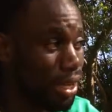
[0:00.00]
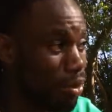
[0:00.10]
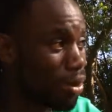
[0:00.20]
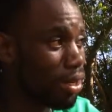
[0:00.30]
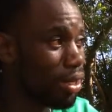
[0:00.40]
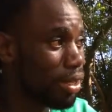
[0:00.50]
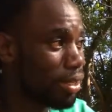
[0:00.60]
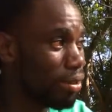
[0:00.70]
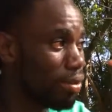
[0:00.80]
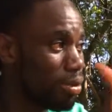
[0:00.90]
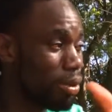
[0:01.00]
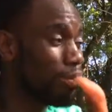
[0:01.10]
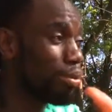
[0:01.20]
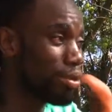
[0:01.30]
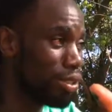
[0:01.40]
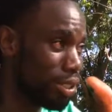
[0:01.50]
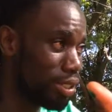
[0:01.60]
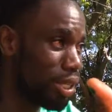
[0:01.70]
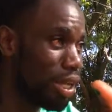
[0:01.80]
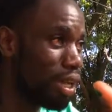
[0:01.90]
I work in even my project.
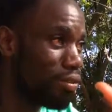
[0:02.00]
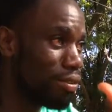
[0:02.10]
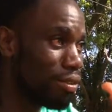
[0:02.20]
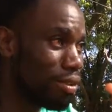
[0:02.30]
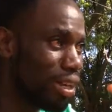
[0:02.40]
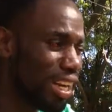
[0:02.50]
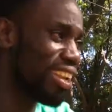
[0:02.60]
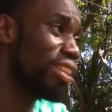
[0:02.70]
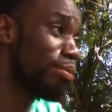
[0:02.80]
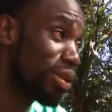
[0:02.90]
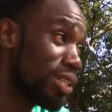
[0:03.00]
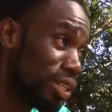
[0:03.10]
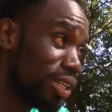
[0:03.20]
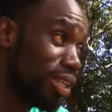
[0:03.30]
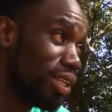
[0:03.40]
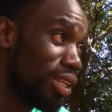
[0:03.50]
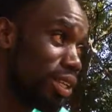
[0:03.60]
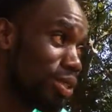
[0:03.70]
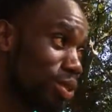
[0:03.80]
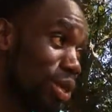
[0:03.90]
I have another partner,
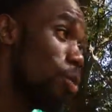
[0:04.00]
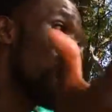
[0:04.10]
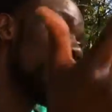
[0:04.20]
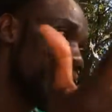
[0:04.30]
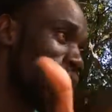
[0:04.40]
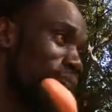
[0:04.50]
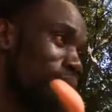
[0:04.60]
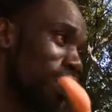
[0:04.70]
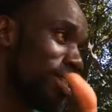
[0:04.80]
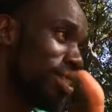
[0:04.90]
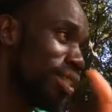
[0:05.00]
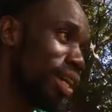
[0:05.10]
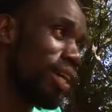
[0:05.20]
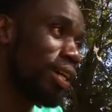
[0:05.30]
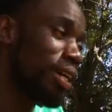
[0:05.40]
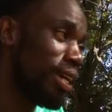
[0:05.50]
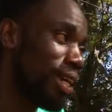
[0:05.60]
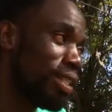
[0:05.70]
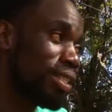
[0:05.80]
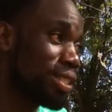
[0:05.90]
so he work there, but
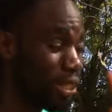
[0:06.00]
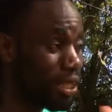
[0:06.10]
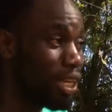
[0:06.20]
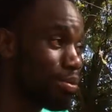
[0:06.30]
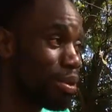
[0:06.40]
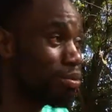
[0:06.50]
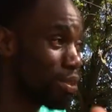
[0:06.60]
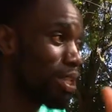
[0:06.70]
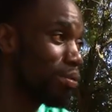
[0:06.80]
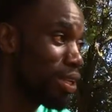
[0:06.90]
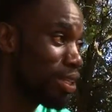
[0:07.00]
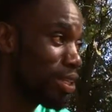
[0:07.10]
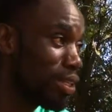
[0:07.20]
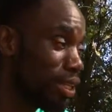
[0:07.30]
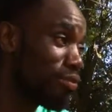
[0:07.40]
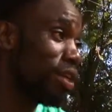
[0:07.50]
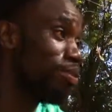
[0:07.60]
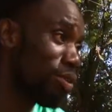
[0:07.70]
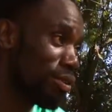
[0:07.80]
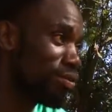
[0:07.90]
I just help him some days if
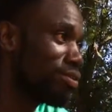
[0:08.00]
I'm off.